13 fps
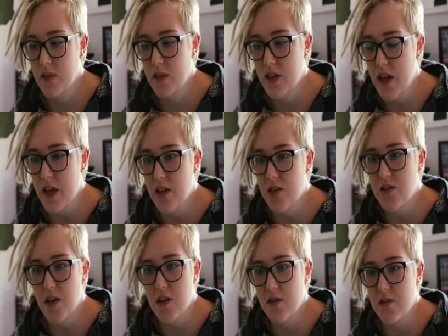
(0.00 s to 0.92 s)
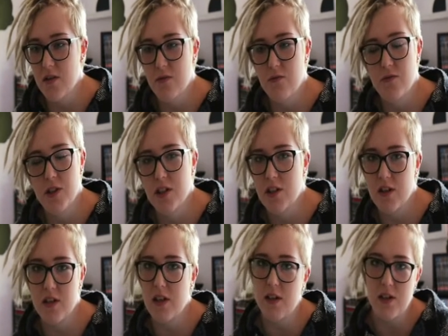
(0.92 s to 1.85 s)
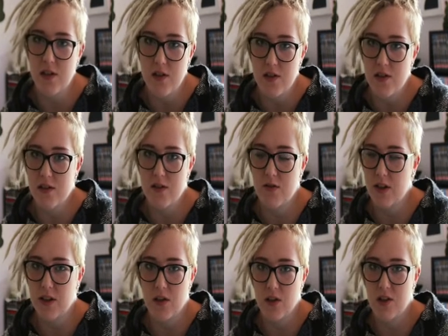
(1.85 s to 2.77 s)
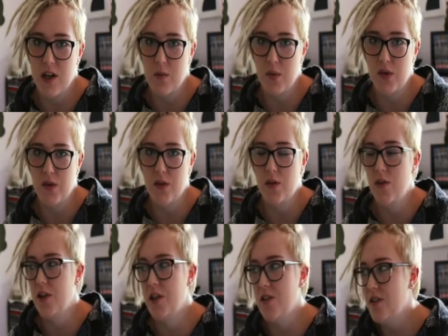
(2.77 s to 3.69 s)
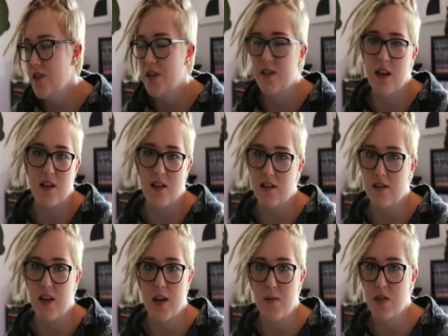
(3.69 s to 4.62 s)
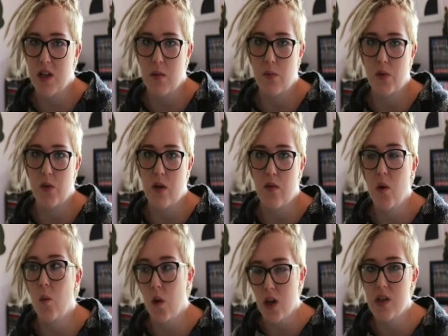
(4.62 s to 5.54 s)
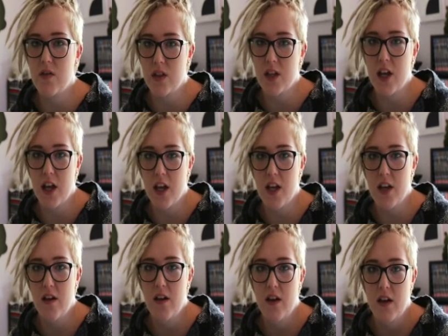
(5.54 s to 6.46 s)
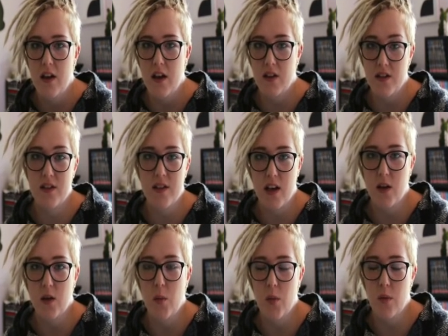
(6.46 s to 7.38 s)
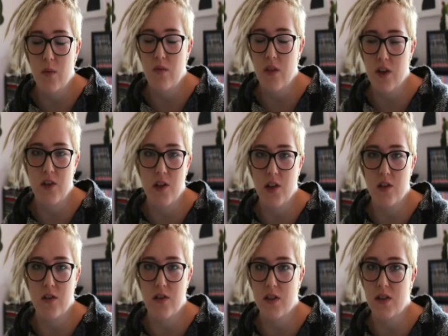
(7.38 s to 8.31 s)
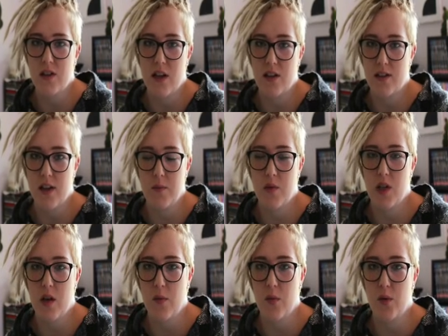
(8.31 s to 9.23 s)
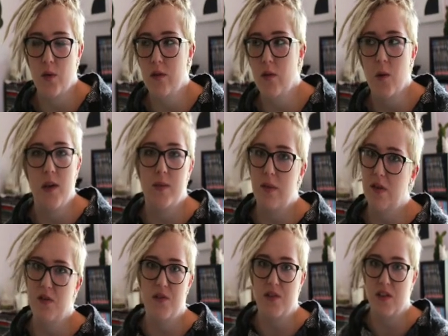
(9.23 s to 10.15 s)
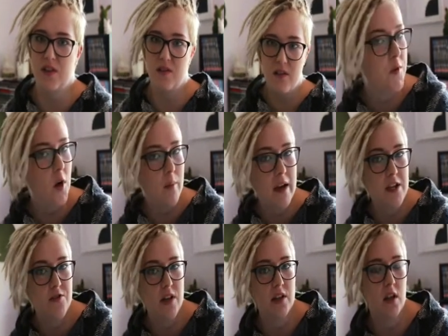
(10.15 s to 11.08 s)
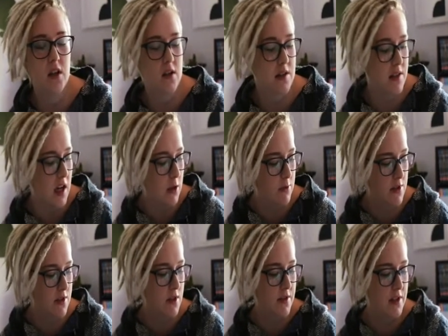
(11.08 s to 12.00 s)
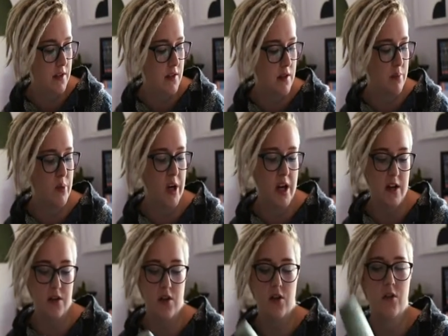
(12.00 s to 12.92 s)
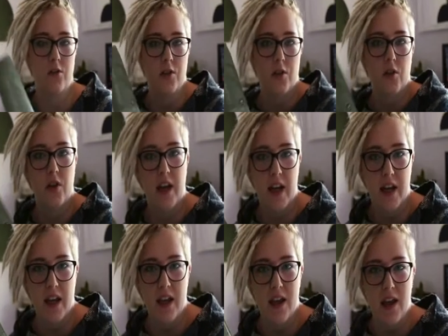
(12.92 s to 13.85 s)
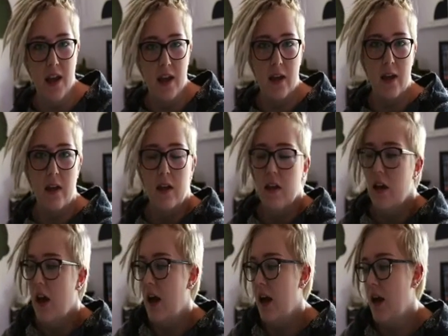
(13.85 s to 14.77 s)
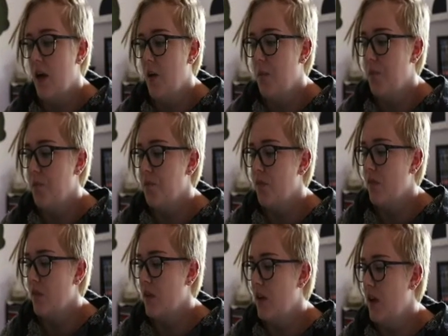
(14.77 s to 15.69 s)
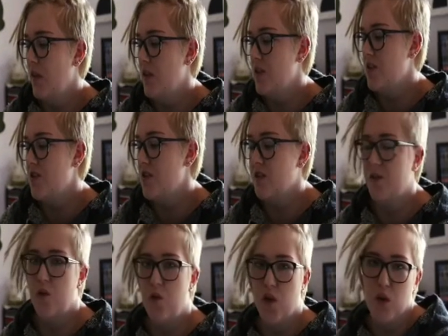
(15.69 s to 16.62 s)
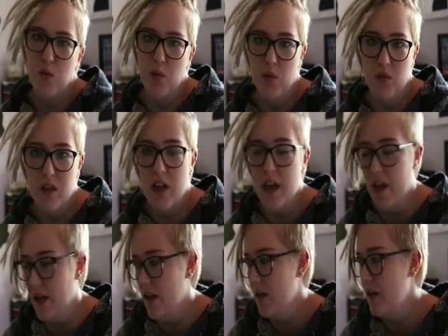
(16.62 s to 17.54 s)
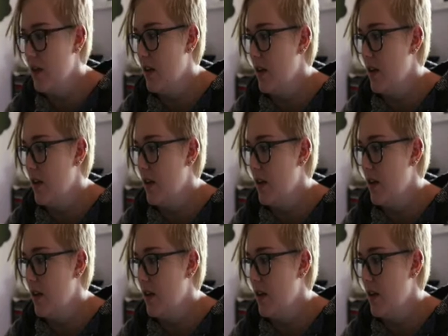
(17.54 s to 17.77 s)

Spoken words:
Yeah, you really don't need to use dreadlock shampoo. You can use the exact same shampoo if it works for your hair and your scalp. Then you can use the exact same shampoo you've always been using. For my dreadlocks, I was using this brand called Organic Care, and this is just for normal hair.